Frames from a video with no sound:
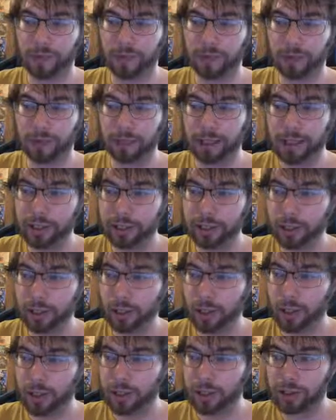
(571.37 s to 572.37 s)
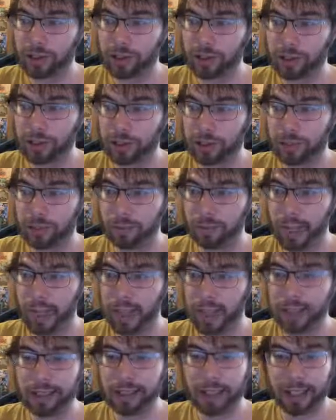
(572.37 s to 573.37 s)
These 2 cards
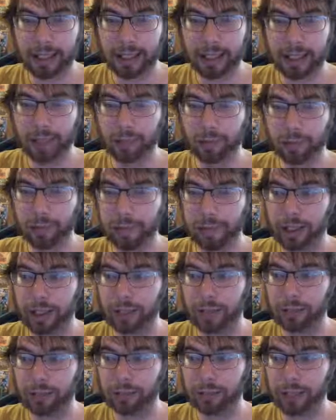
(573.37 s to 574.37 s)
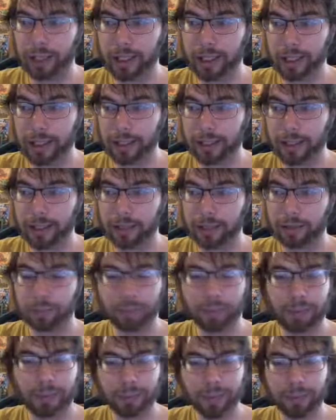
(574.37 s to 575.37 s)
combined, I think, will make this
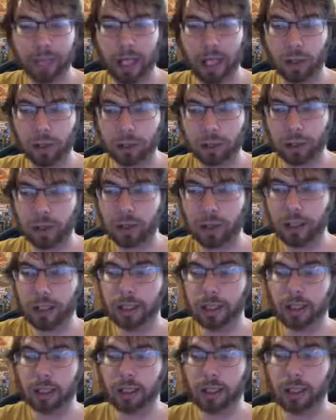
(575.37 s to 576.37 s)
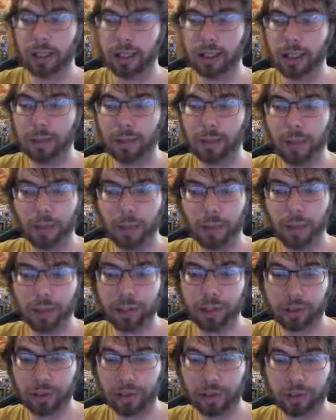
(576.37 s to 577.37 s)
deck pretty powerful. I'm not
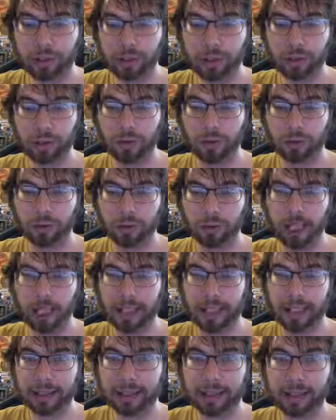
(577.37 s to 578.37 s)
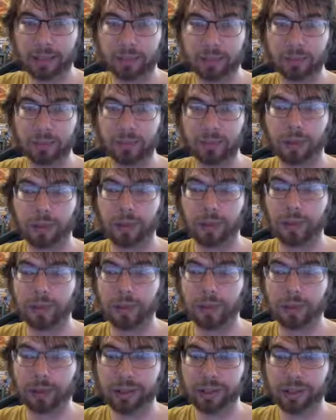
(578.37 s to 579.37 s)
quite sure if it'll rise to
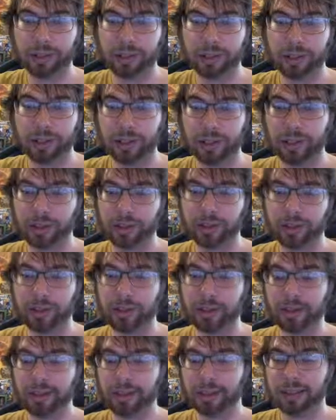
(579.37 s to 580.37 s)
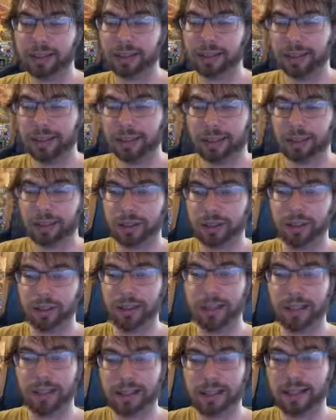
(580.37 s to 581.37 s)
the
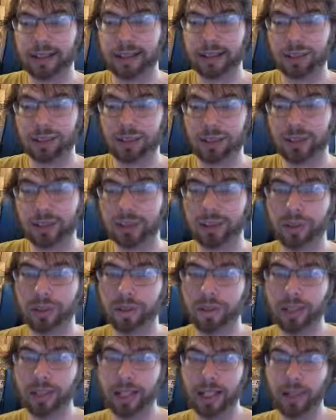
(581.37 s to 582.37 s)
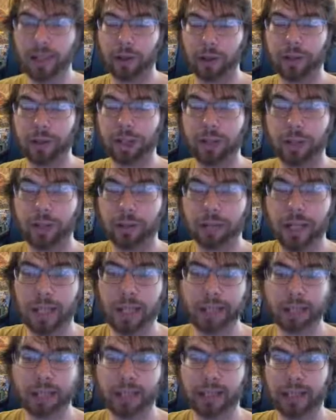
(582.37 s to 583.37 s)
rise up to defeat our current
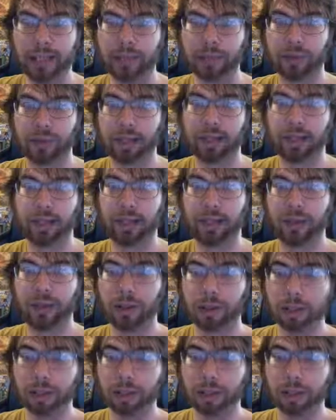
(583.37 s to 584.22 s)
meta kings right now.